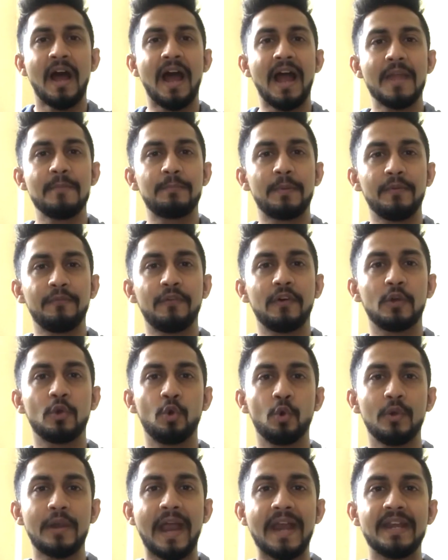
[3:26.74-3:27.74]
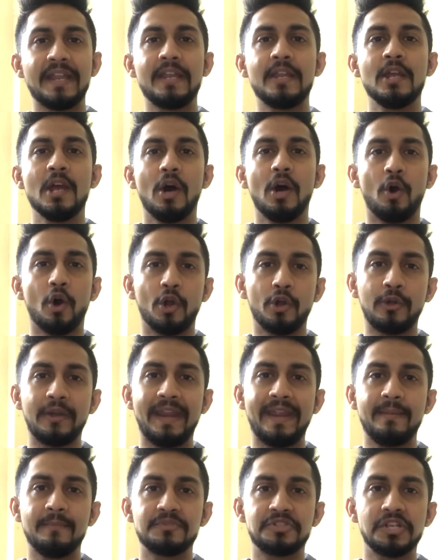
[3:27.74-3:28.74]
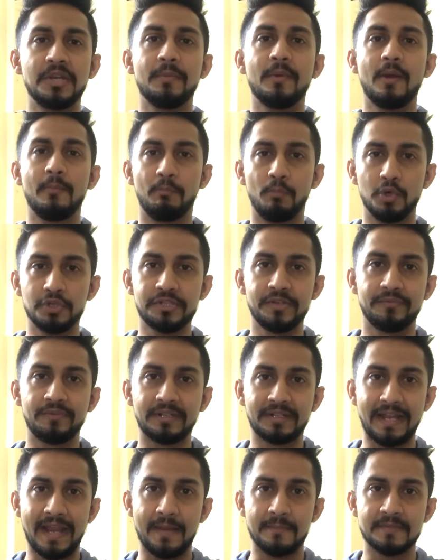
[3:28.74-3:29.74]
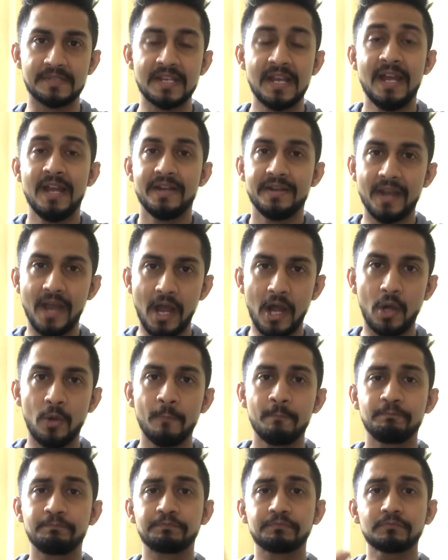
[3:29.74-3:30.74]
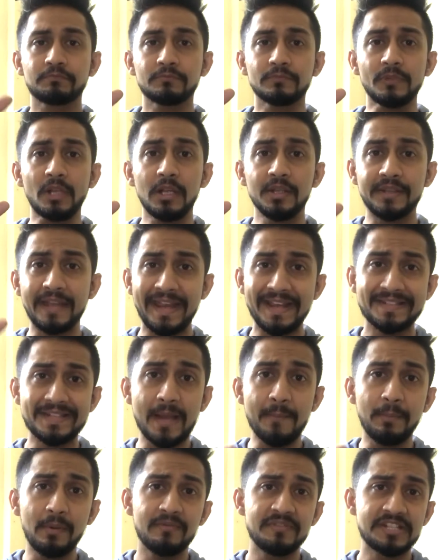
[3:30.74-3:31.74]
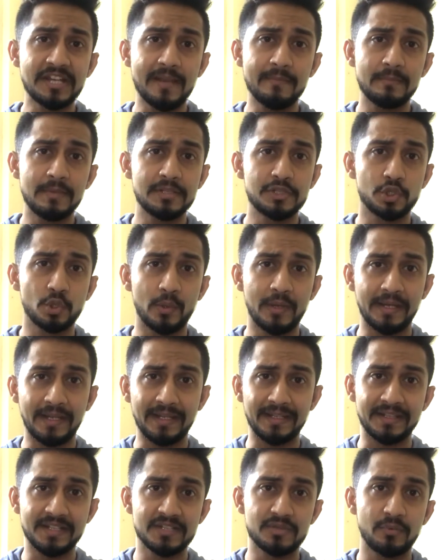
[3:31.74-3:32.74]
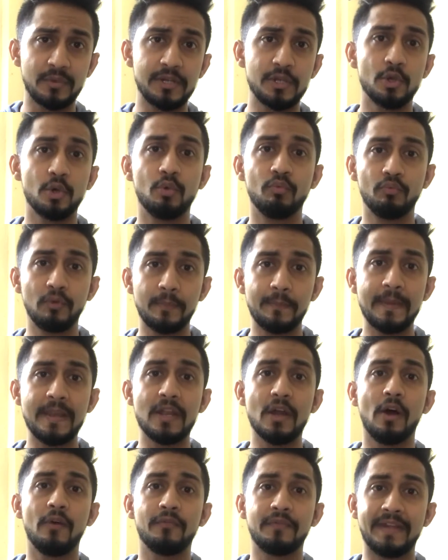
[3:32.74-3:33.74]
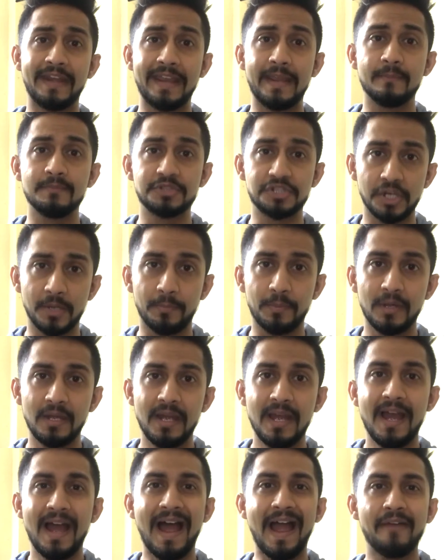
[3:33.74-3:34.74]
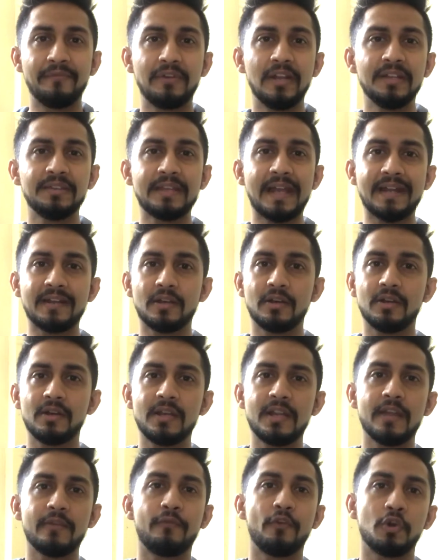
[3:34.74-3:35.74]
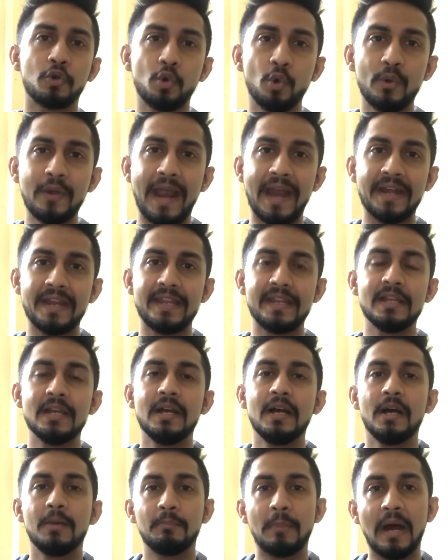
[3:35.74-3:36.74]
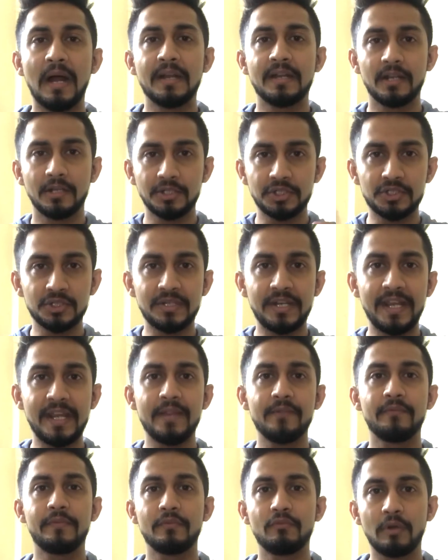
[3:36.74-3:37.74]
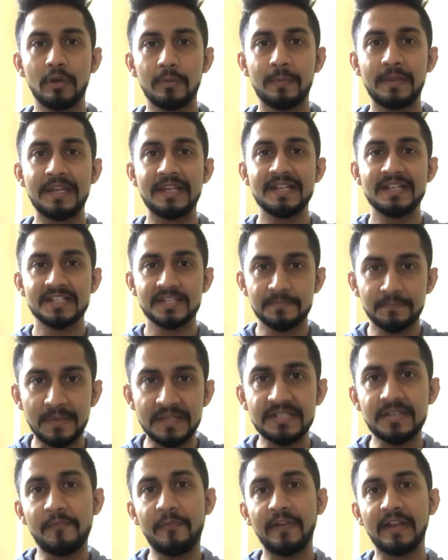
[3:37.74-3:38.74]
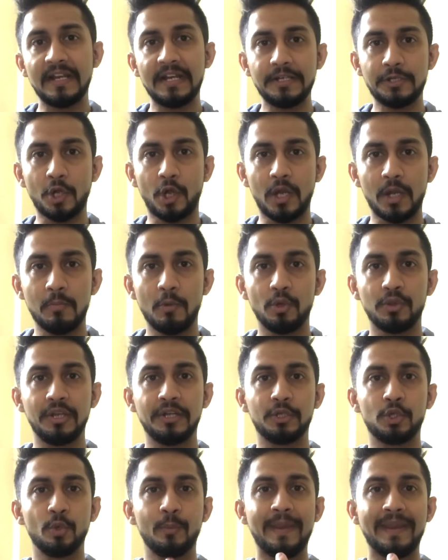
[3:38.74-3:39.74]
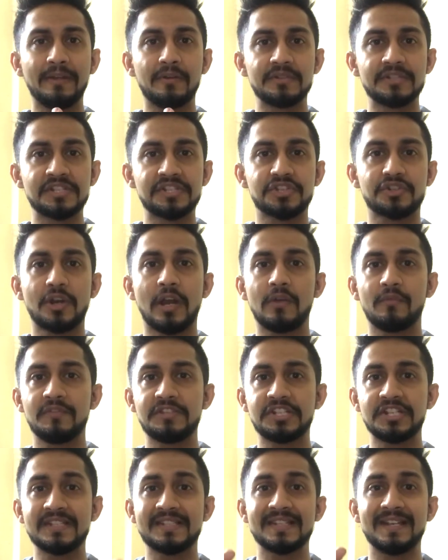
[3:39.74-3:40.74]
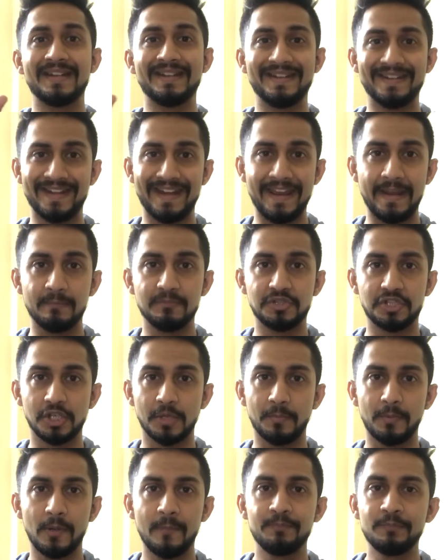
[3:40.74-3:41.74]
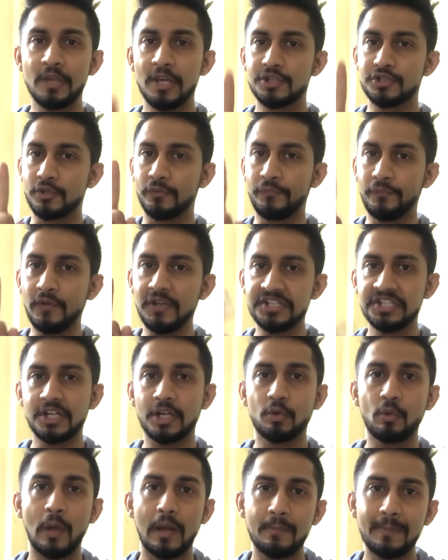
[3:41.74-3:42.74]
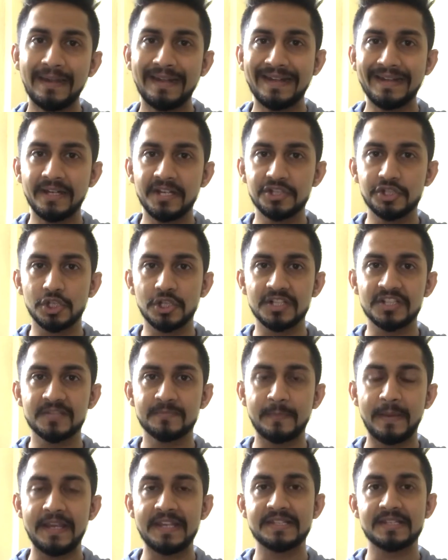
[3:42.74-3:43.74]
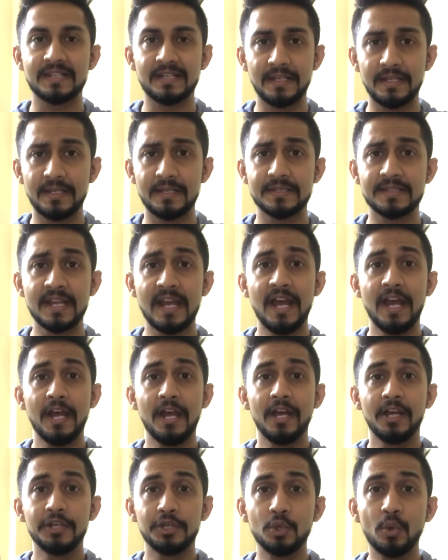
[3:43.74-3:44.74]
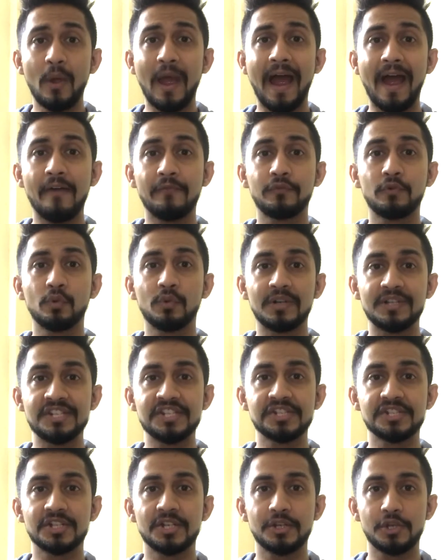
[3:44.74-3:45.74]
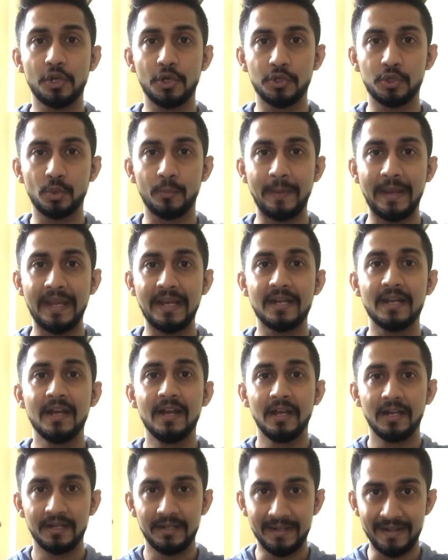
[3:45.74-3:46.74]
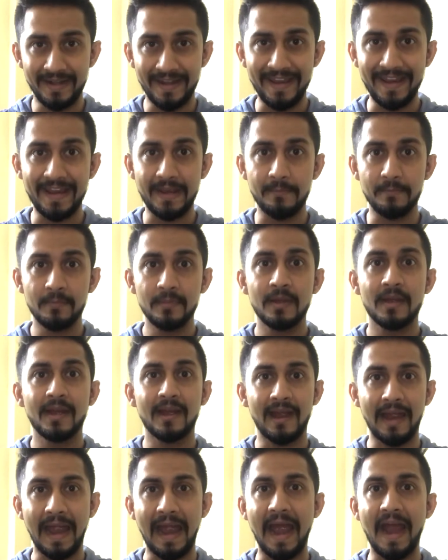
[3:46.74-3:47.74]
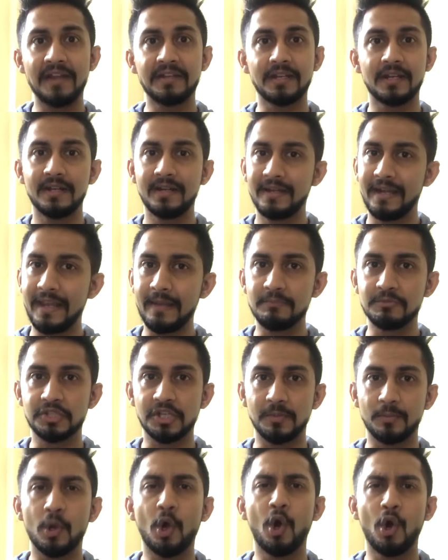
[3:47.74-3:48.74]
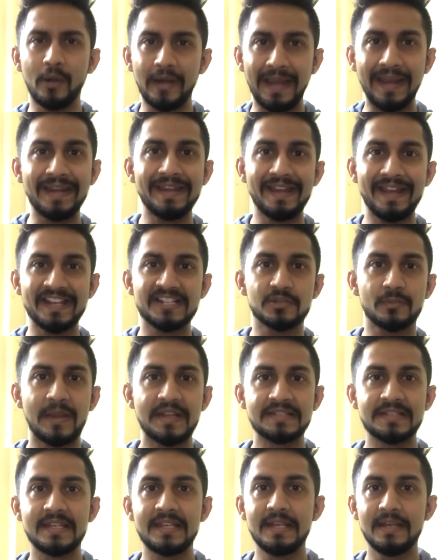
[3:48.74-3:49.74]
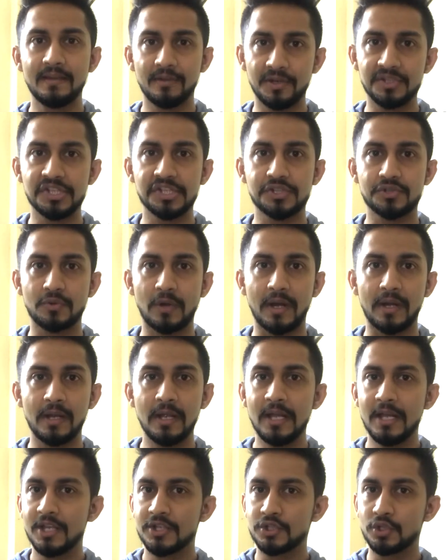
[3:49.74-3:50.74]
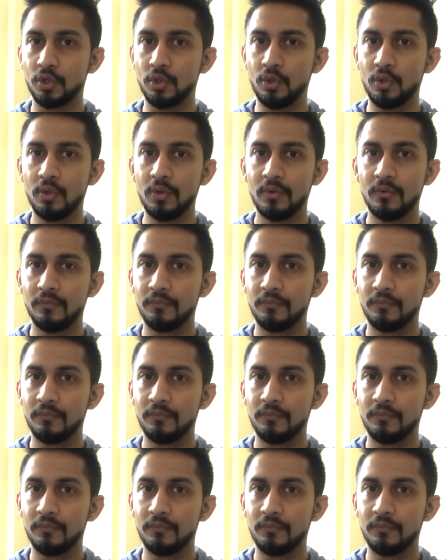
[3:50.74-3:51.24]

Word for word: i prefer godaddy or namecheap most of the times now the example which I will be showing in this video would be of Namecheap. I have done that earlier for GoDaddy, but today we would be specifically talking about the domain registrar, which is Namecheap. So first requirement in digital space is you have to register your domain name at Namecheap or any XYZ registrar. So